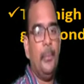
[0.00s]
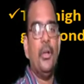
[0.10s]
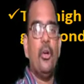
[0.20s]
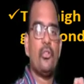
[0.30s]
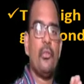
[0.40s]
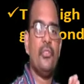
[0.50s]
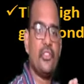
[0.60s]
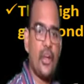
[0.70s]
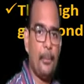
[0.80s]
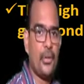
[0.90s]
And because of
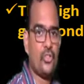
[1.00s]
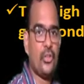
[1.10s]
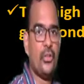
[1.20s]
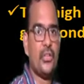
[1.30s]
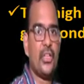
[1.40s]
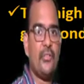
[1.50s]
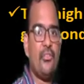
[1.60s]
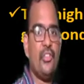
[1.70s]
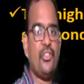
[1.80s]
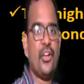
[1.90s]
this compression, the
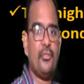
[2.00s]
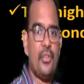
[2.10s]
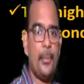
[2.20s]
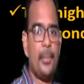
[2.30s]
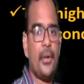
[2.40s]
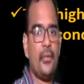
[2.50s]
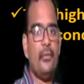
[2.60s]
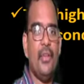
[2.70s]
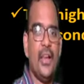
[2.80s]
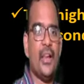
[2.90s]
refrigerant
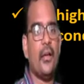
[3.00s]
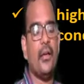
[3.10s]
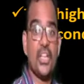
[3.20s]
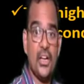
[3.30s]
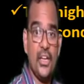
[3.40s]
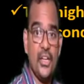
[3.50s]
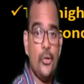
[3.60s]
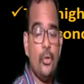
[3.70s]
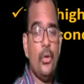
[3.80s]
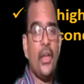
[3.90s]
vapor will turn
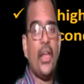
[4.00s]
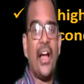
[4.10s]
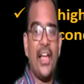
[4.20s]
into a